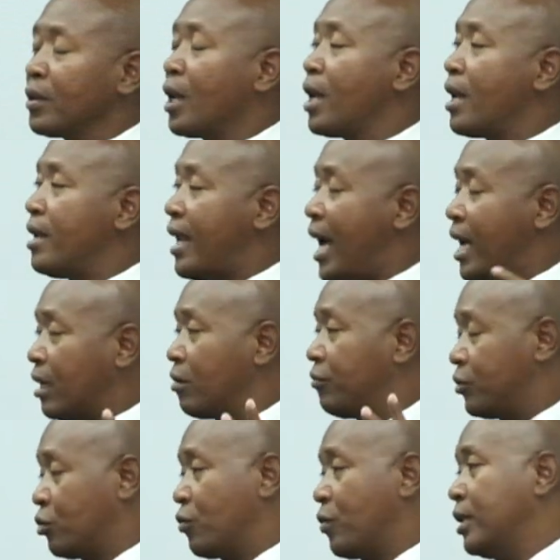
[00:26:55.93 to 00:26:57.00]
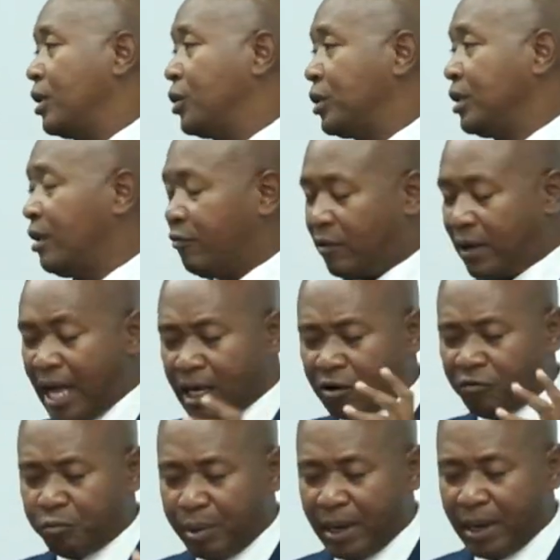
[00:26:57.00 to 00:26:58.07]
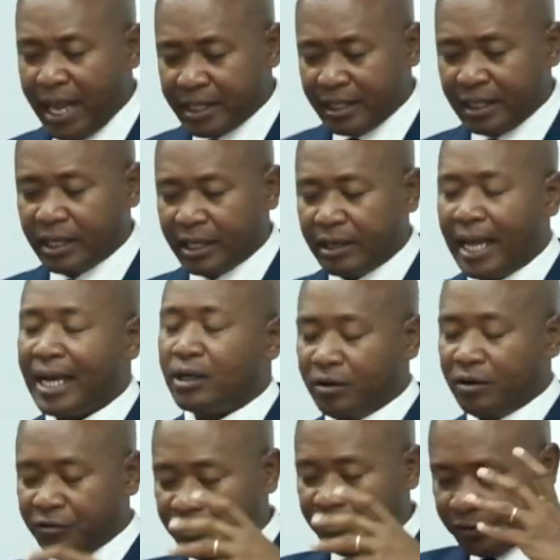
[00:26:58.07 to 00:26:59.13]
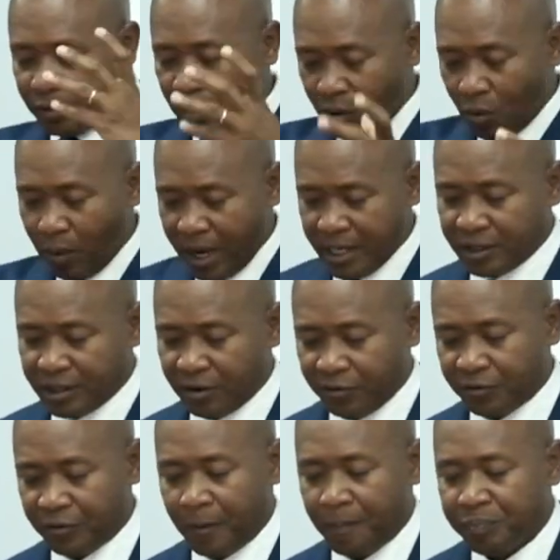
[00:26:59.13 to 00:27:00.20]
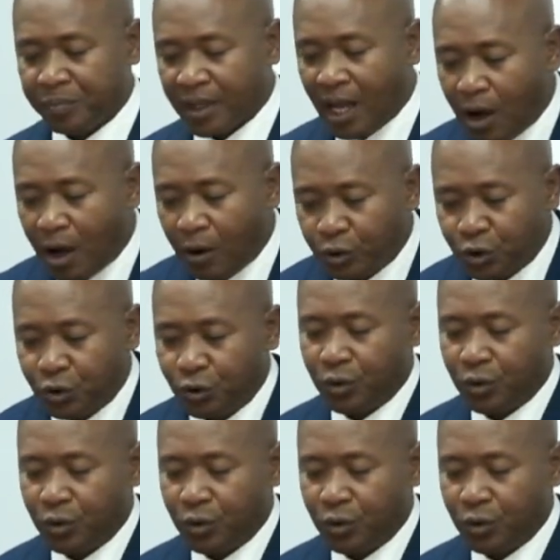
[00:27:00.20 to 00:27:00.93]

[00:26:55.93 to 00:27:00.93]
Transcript: lack of strategy, of lack of planning, and lack of ways of how to